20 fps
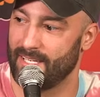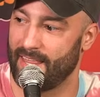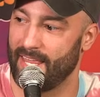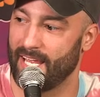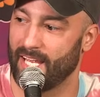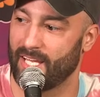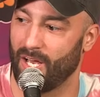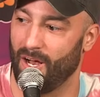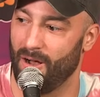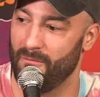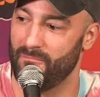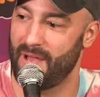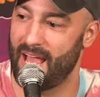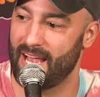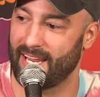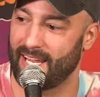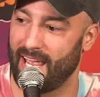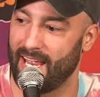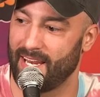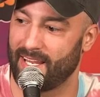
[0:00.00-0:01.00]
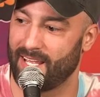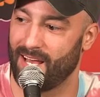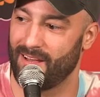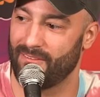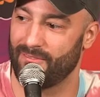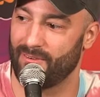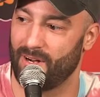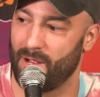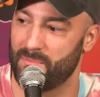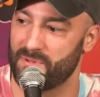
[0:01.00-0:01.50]
think Comeback Kid
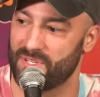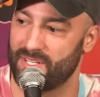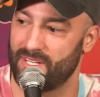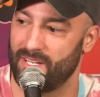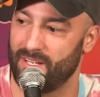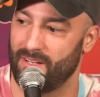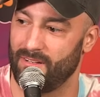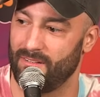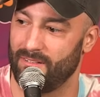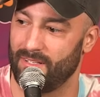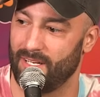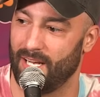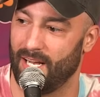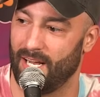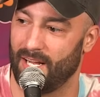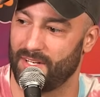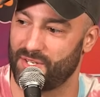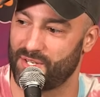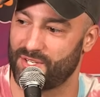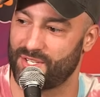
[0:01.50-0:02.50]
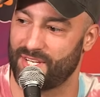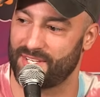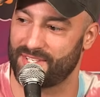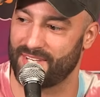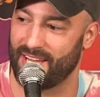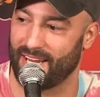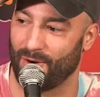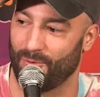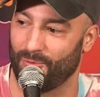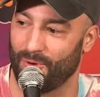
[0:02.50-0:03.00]
cover up still, just as
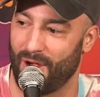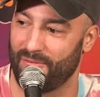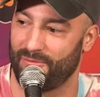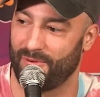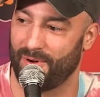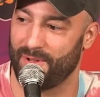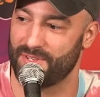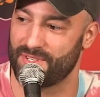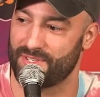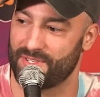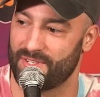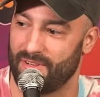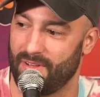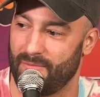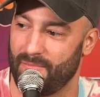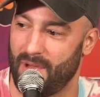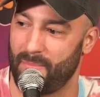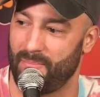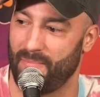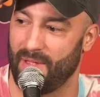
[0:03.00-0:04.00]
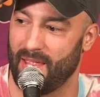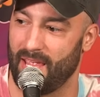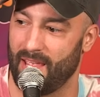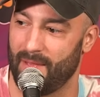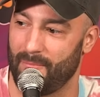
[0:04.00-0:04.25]
like a reference. It might be